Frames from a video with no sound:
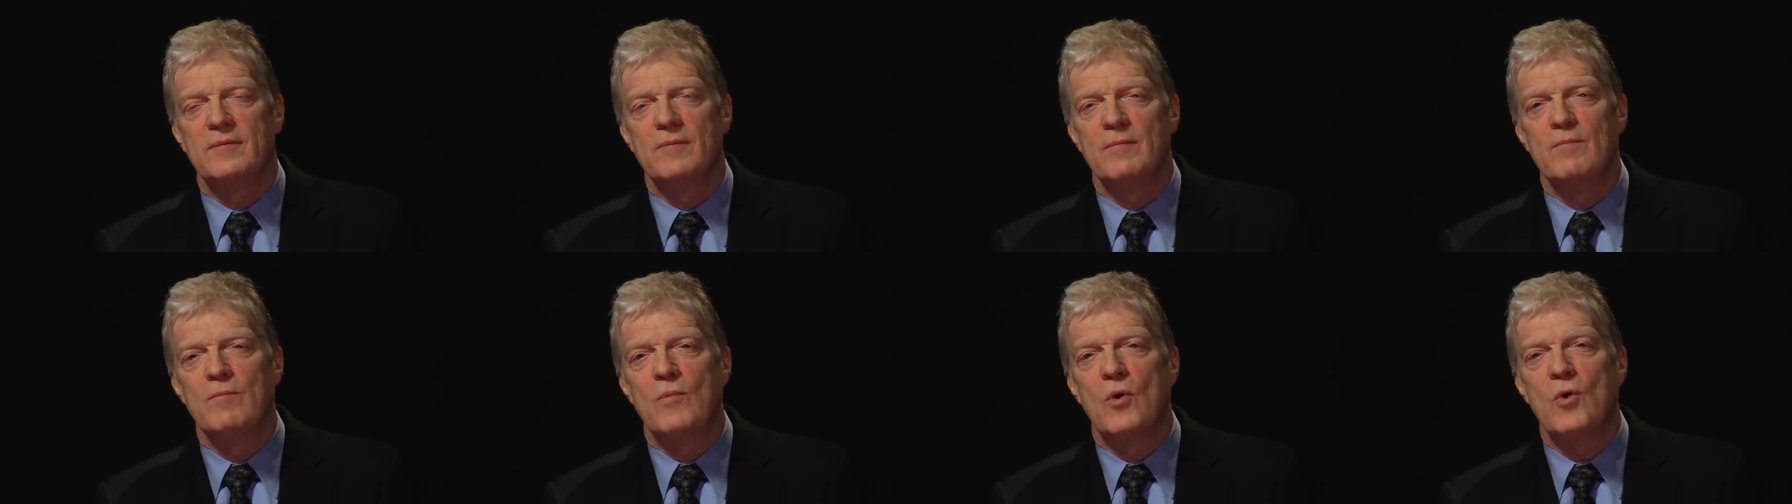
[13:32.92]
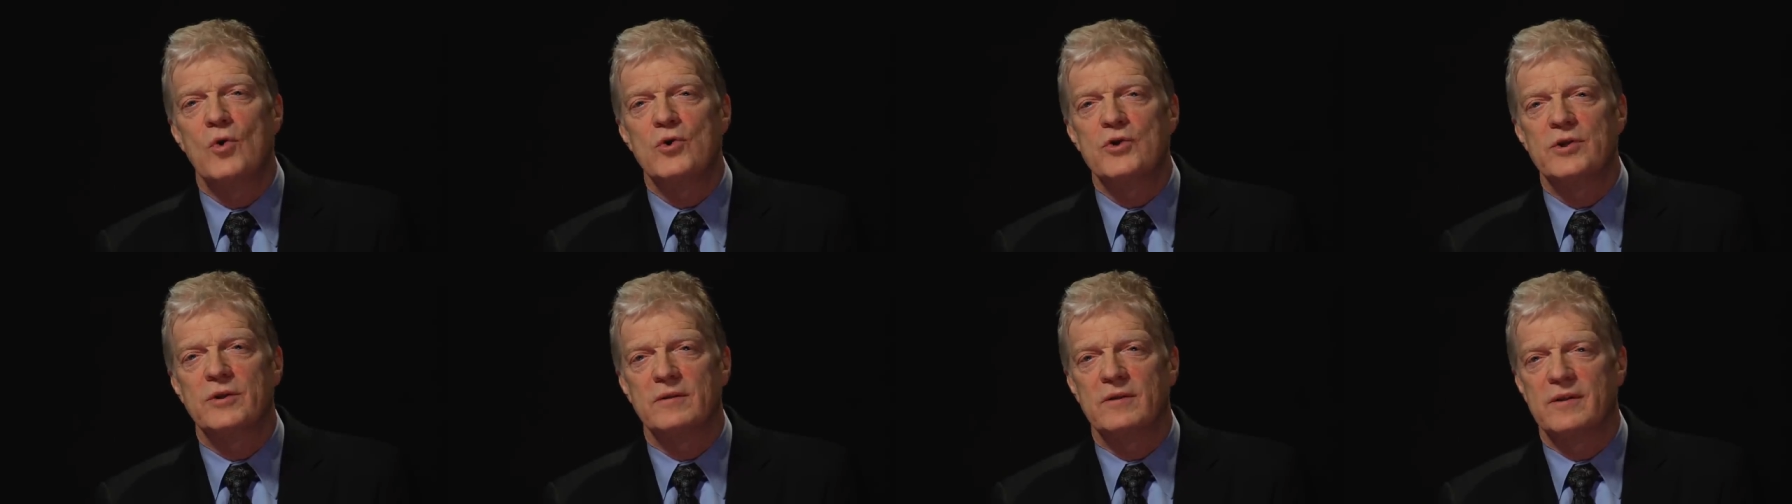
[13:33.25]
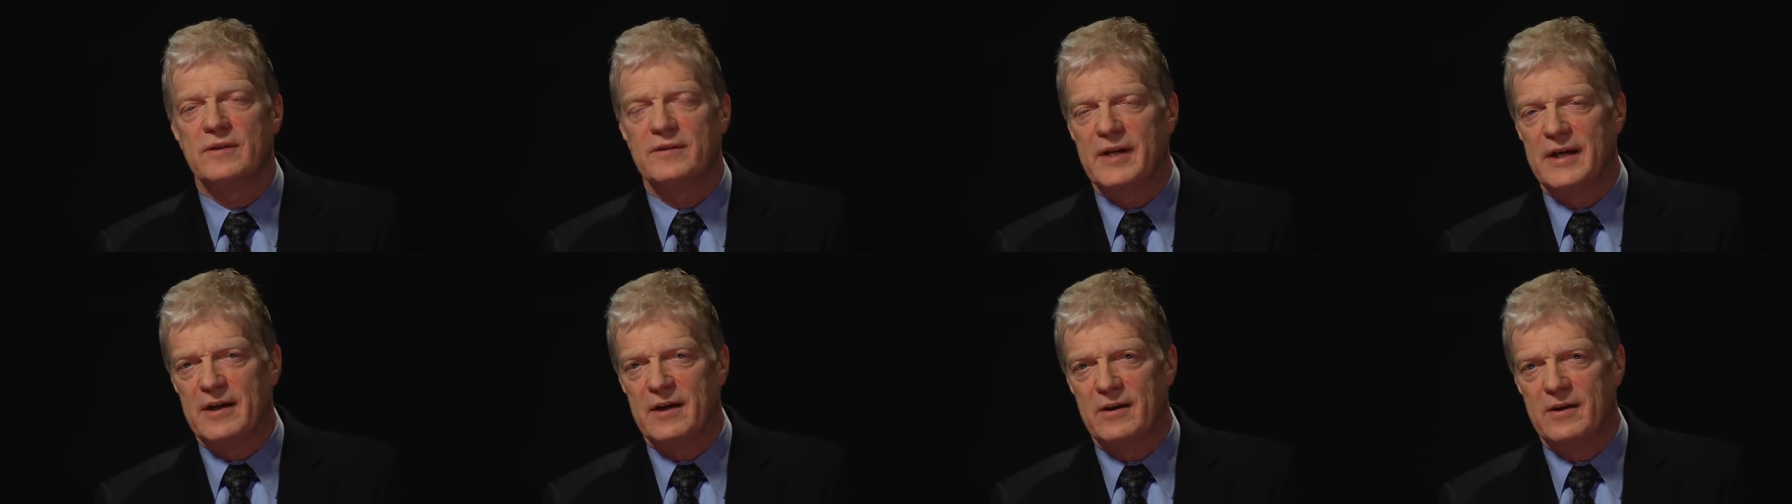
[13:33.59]
mortal
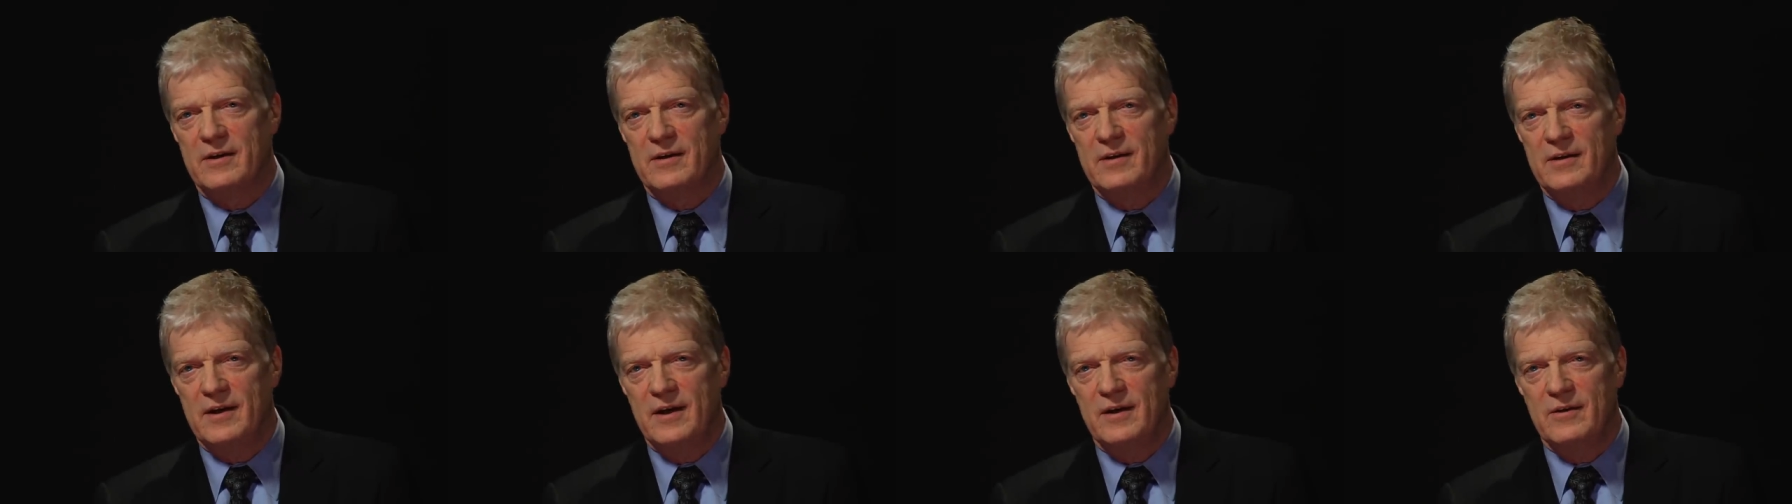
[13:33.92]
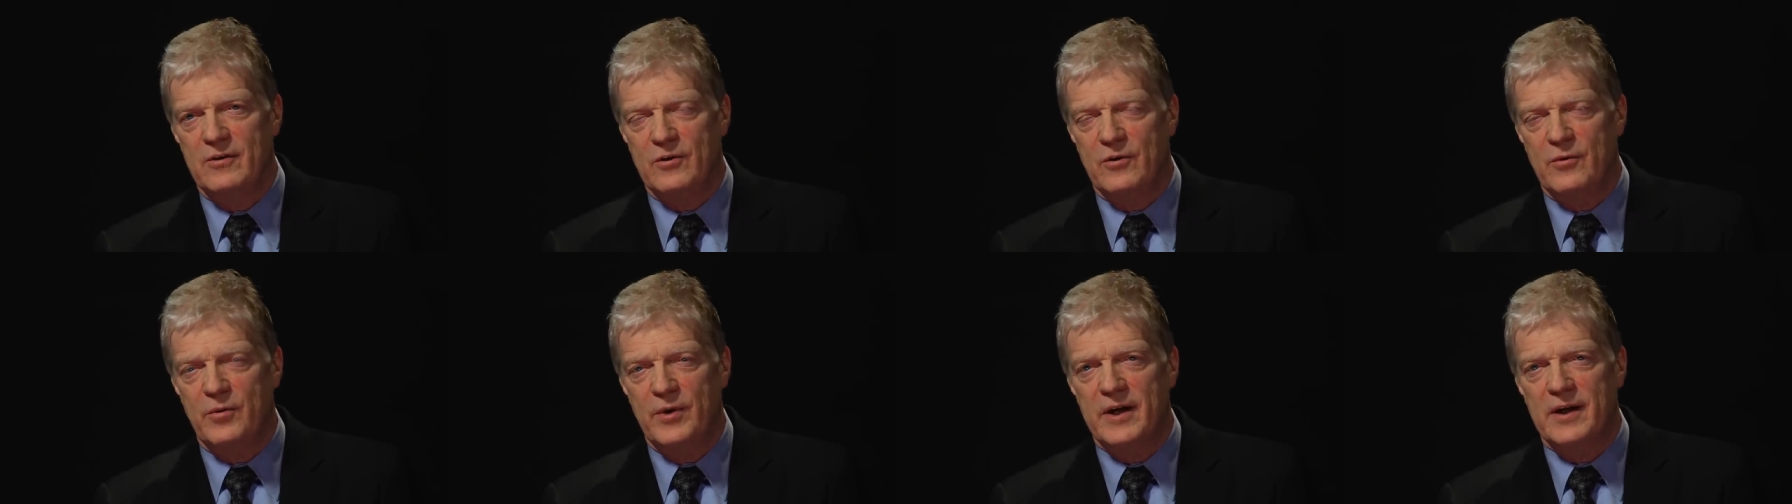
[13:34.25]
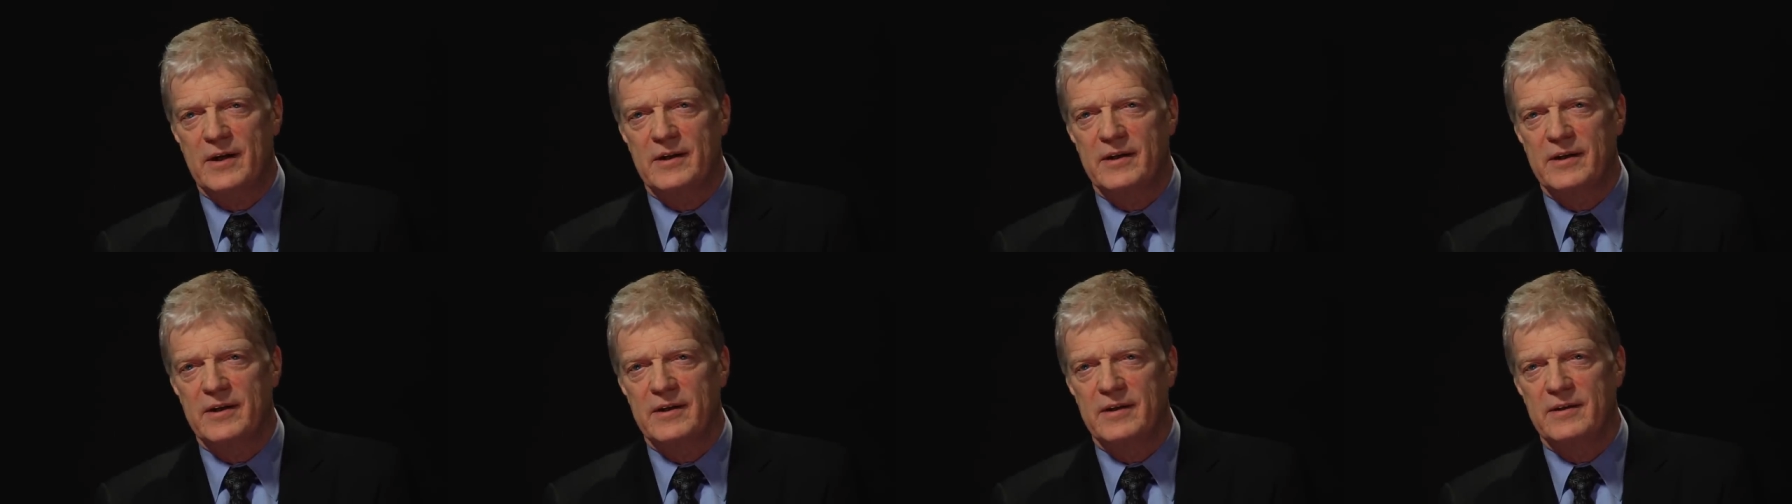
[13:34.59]
they are, how
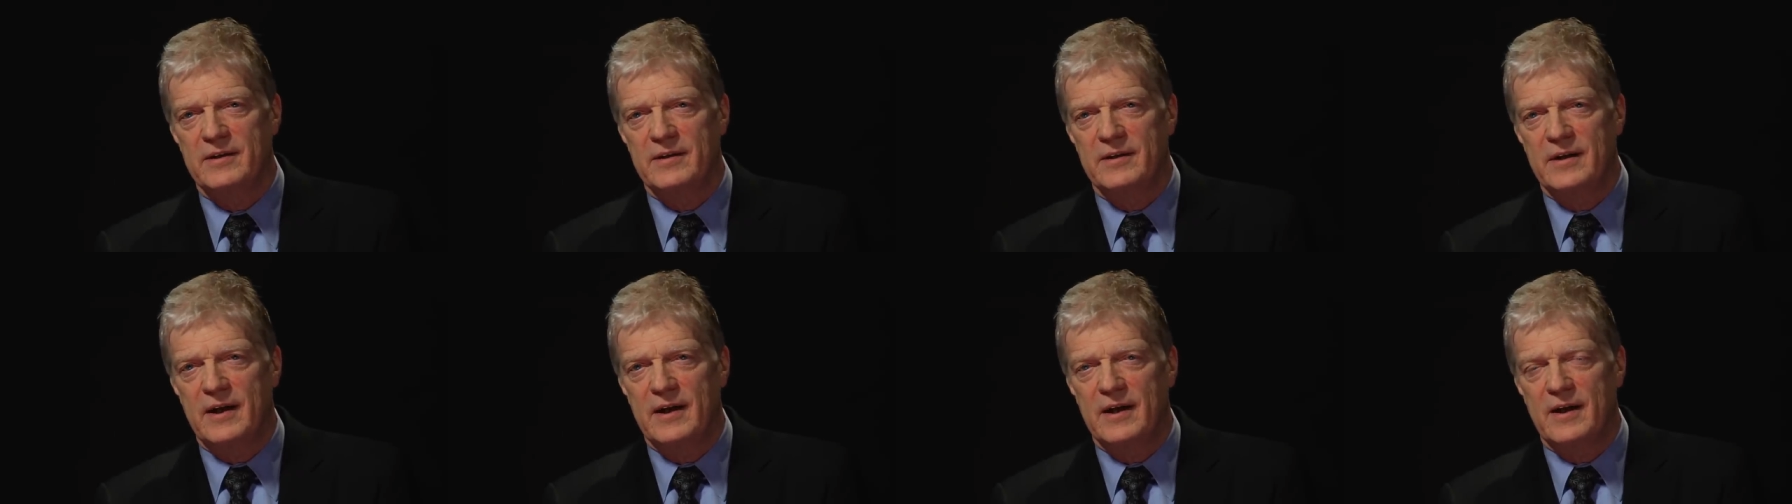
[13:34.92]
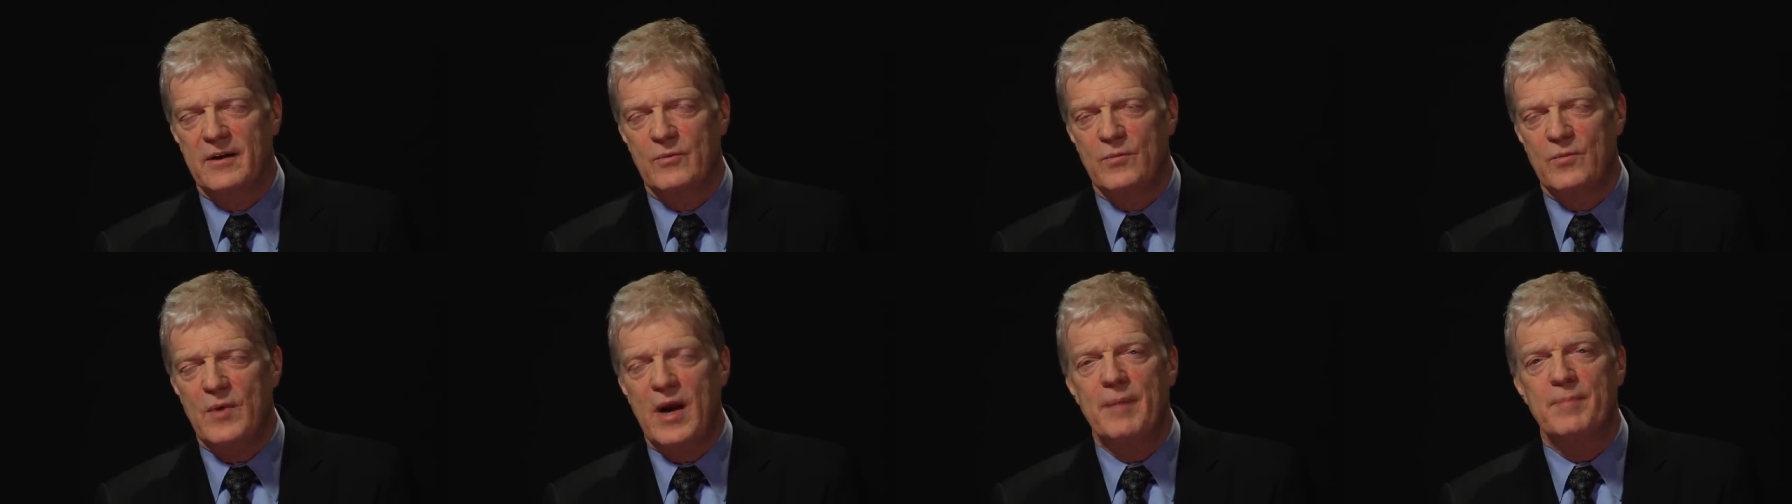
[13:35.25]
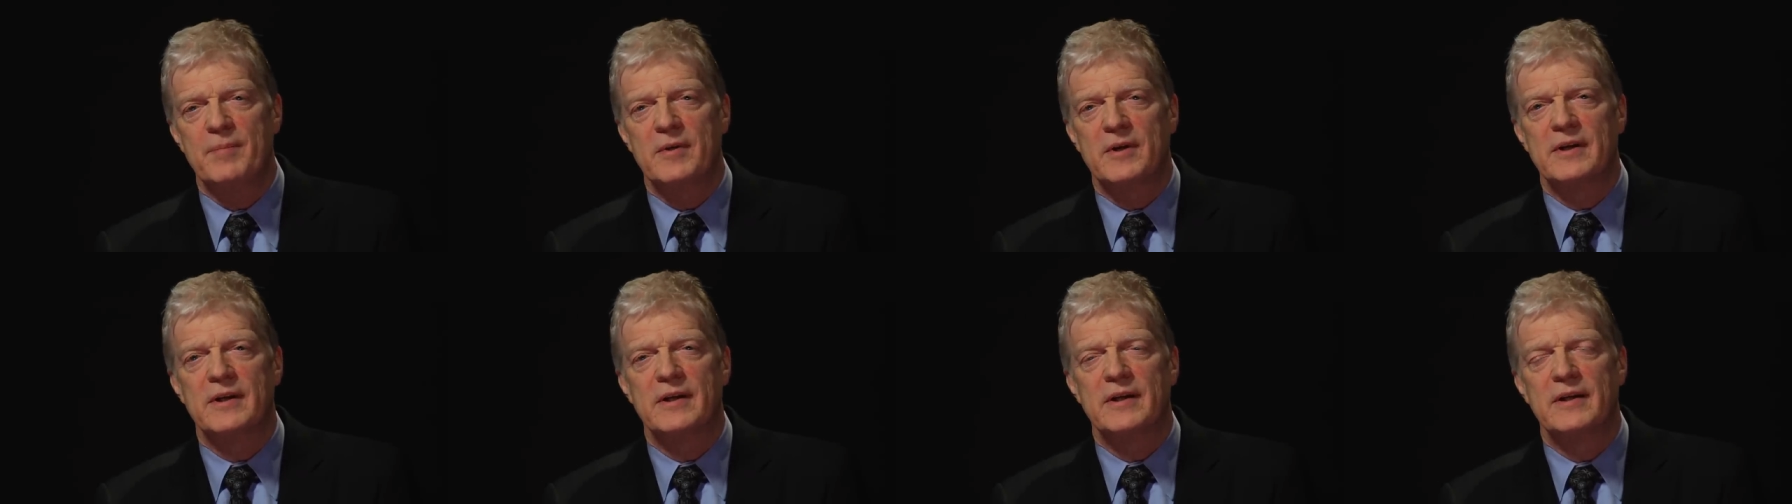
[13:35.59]
quickly and how
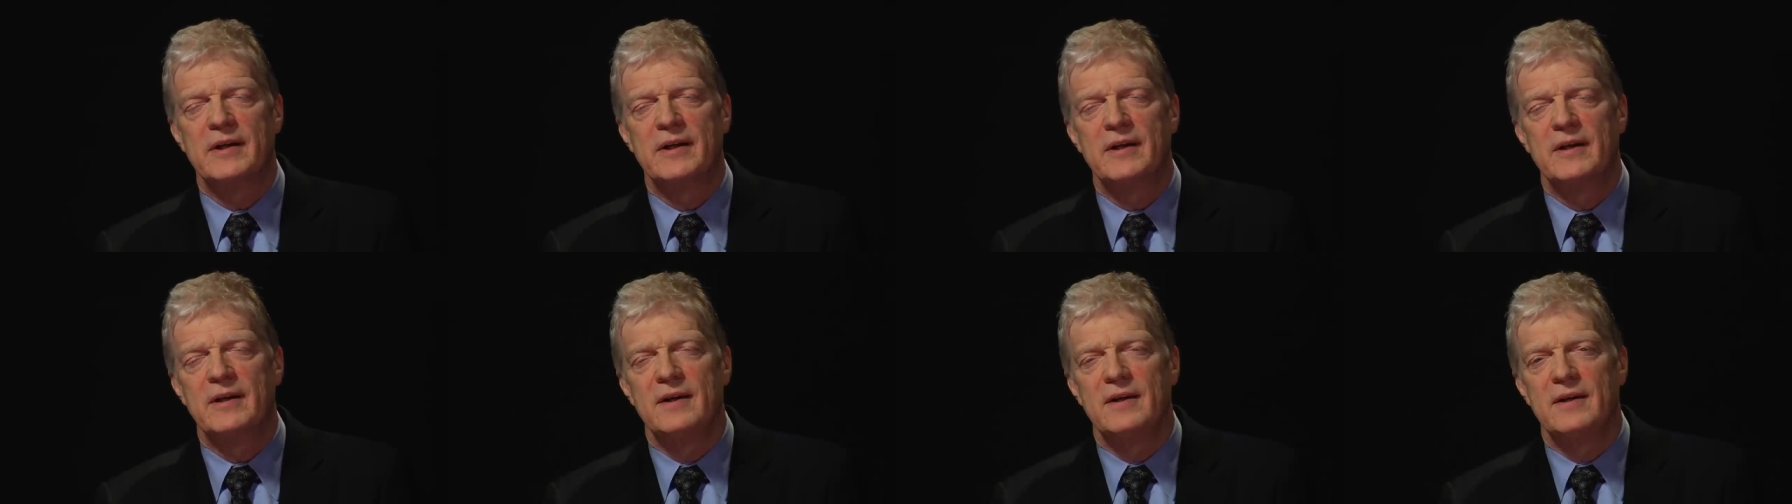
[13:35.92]
rapidly